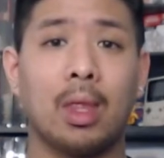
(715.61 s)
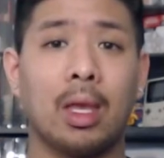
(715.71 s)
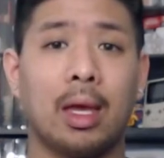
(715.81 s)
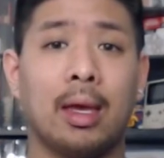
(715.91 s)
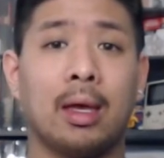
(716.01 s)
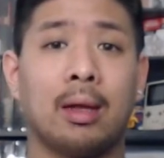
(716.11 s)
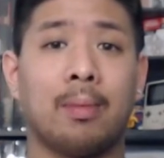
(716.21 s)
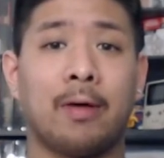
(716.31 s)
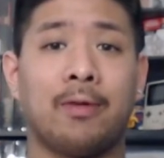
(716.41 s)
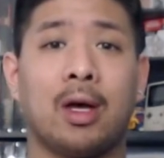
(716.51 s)
And
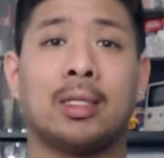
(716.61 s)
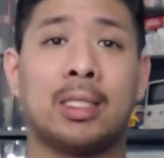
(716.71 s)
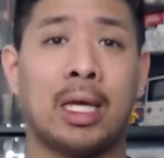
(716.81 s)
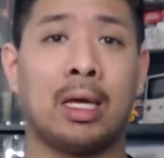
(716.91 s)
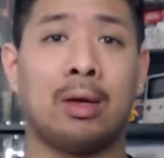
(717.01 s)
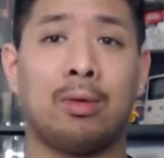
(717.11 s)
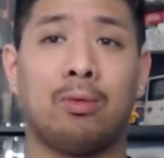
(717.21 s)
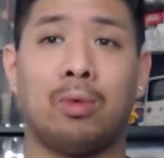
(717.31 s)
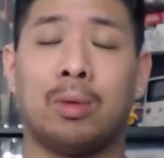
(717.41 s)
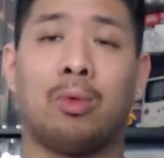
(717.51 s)
my fiance,
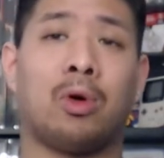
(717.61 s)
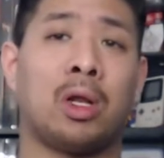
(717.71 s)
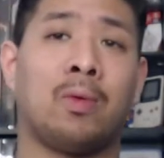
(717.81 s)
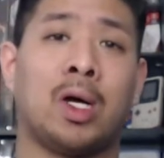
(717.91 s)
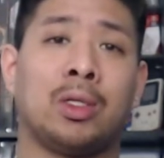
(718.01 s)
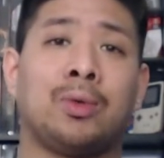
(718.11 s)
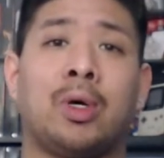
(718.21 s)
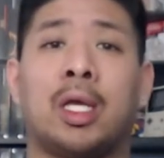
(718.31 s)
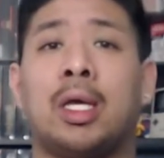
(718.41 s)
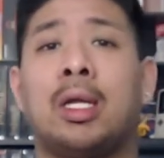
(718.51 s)
one morning while I was
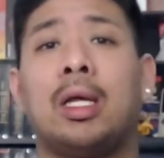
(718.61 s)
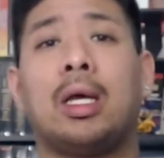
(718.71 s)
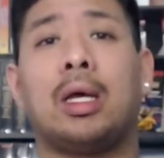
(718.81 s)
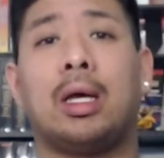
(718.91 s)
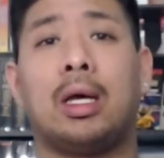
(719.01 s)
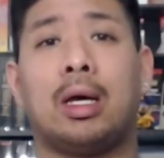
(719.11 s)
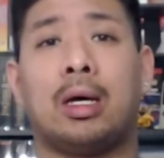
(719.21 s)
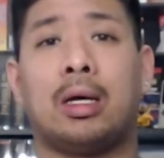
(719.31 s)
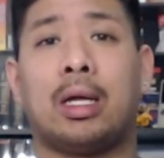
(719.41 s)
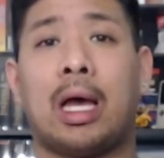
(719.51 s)
working,
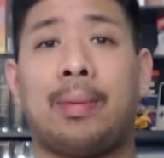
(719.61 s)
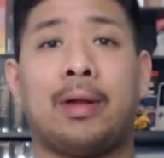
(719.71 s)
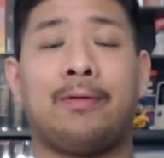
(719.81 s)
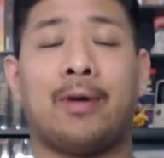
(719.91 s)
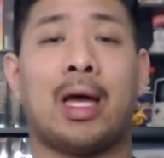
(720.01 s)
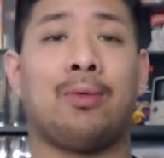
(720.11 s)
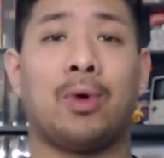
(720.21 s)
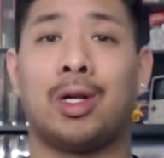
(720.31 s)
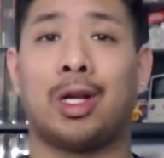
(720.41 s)
happened to find one on